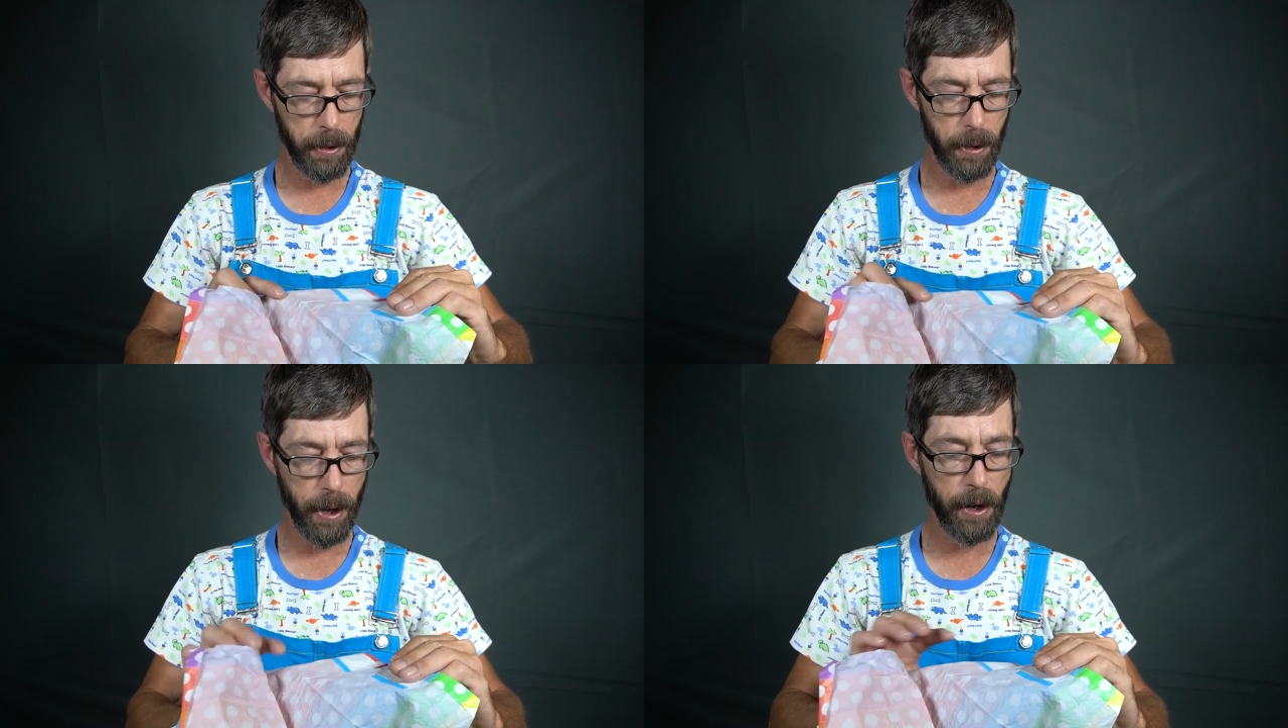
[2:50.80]

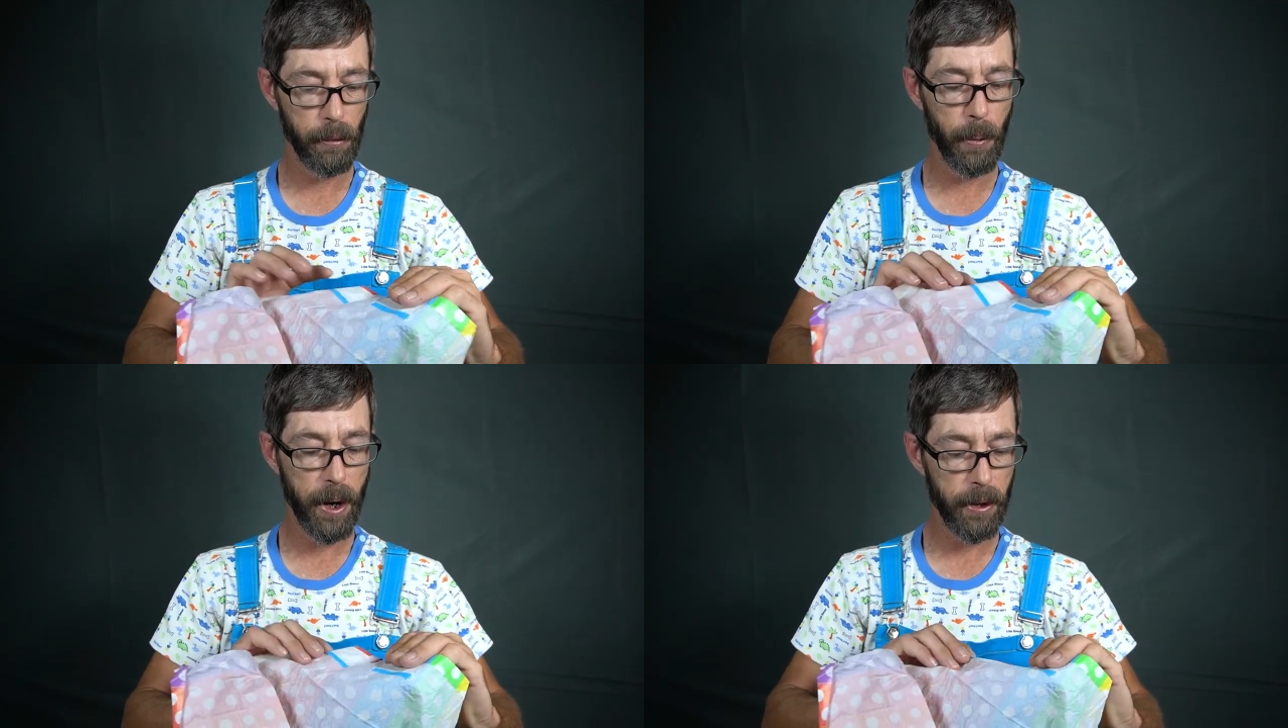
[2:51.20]

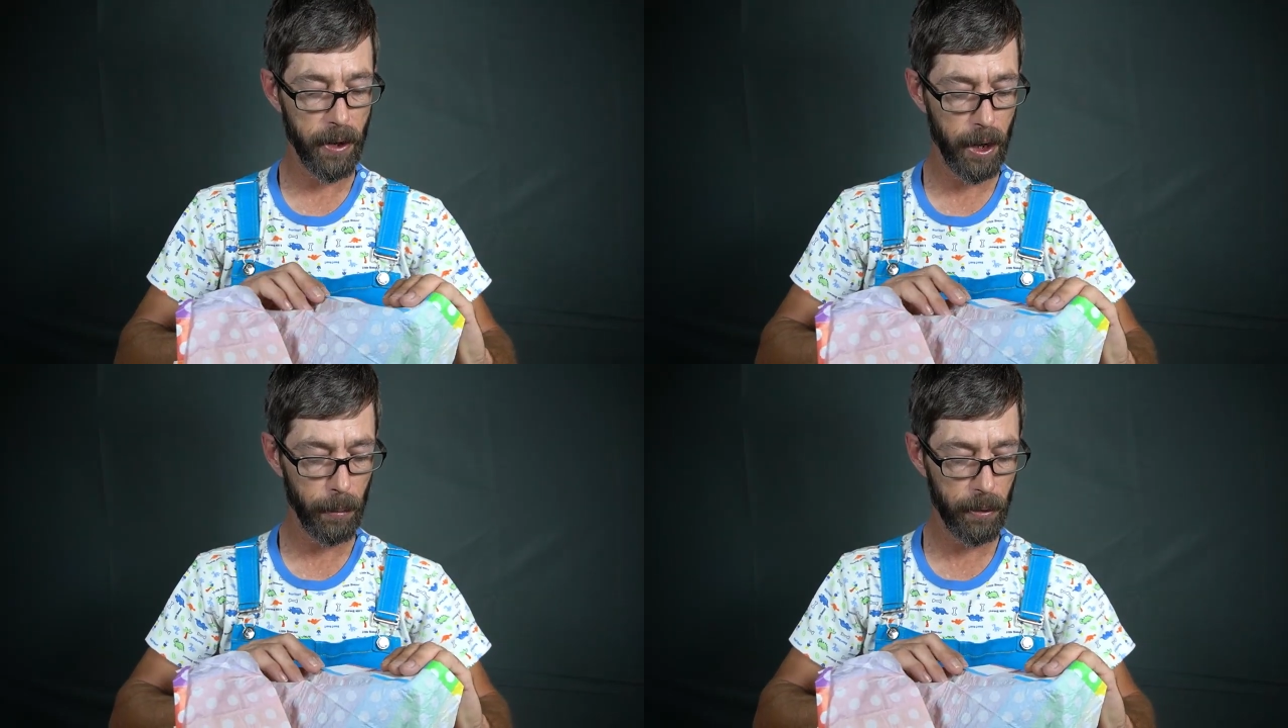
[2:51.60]
Nice wide
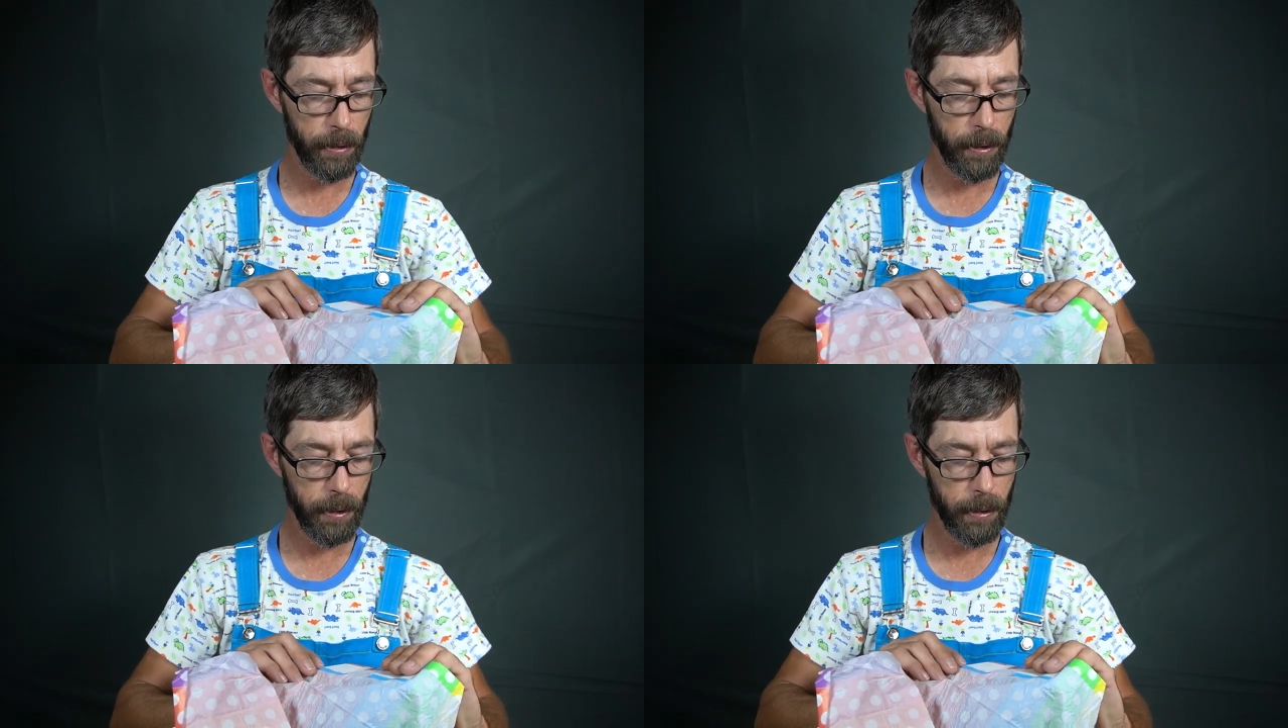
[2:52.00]
tapes,
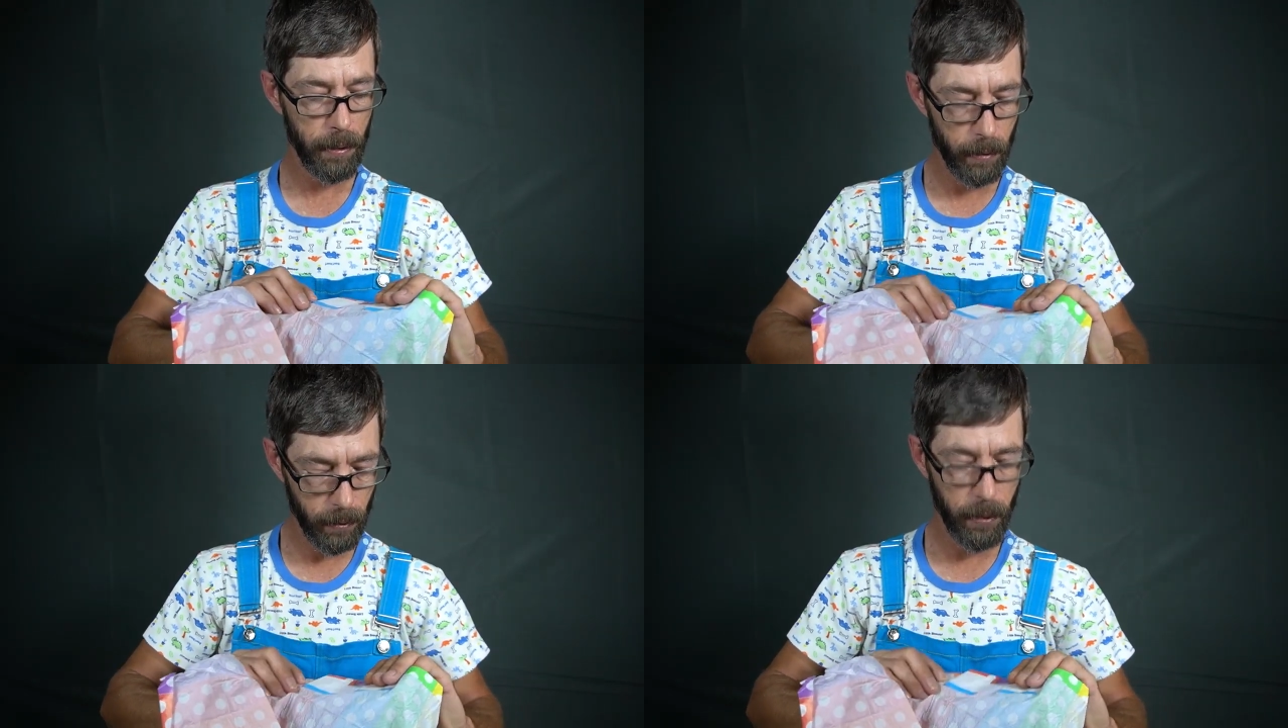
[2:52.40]

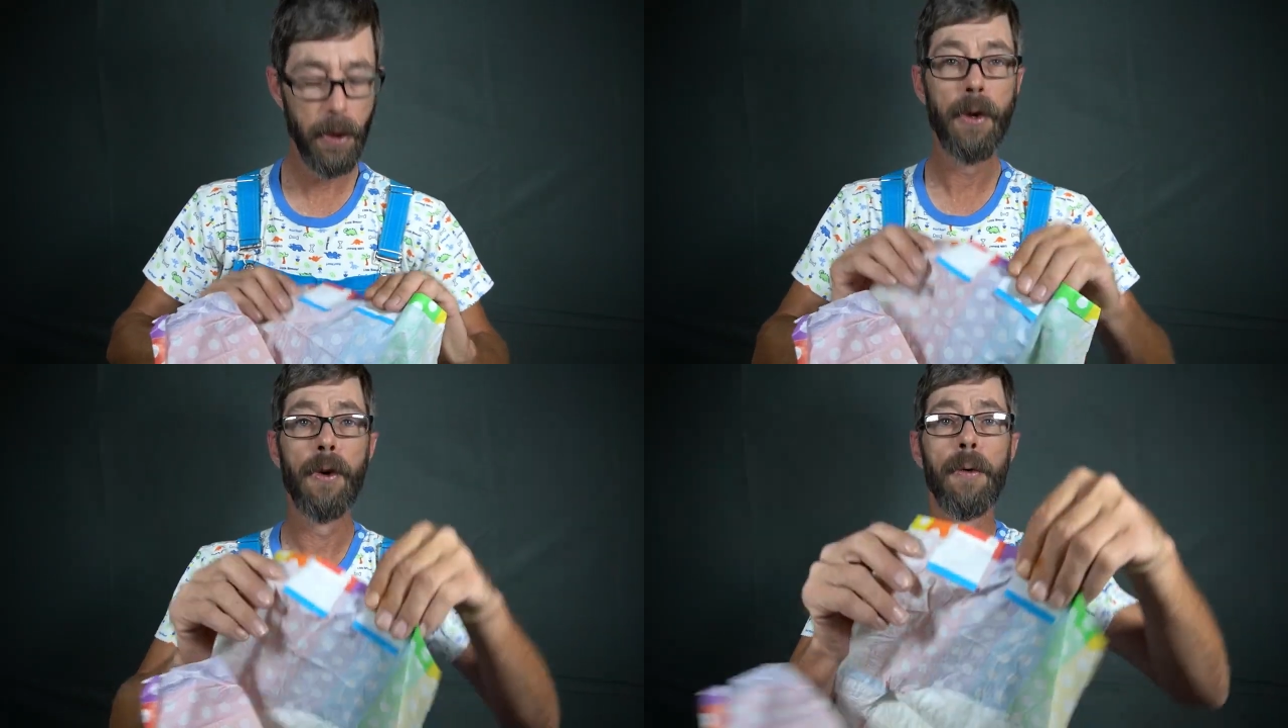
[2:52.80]

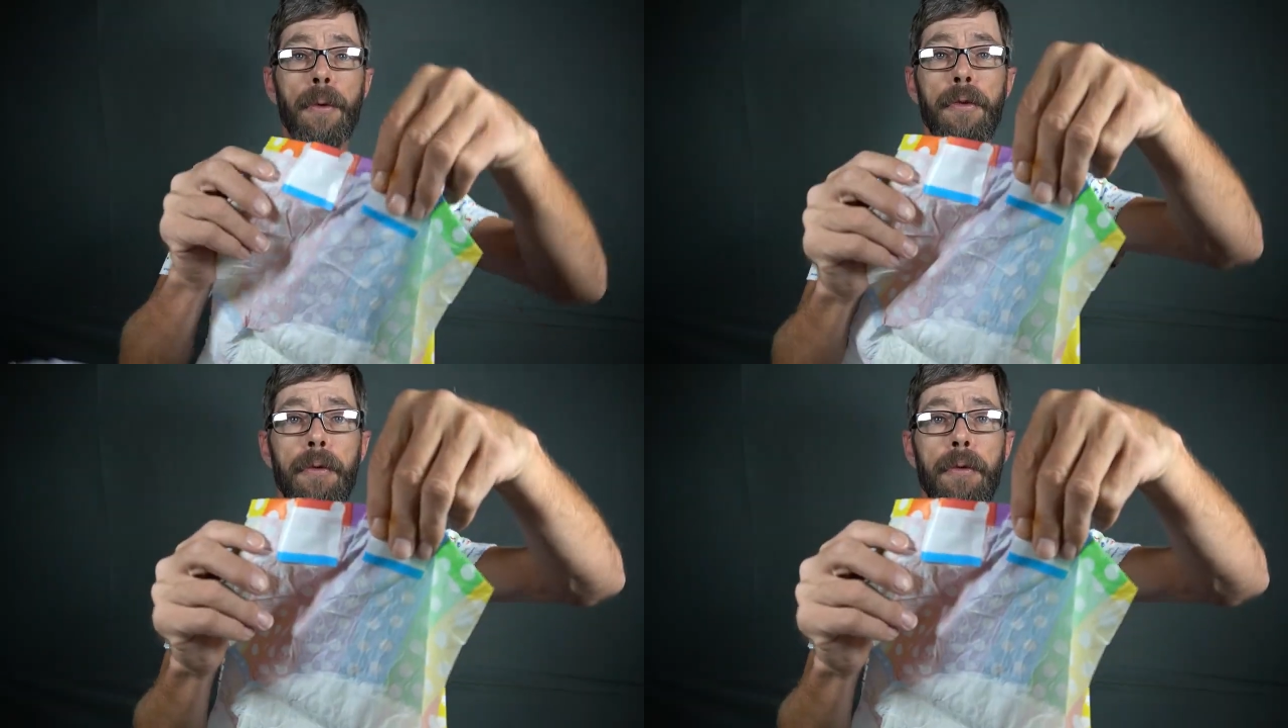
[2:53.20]
almost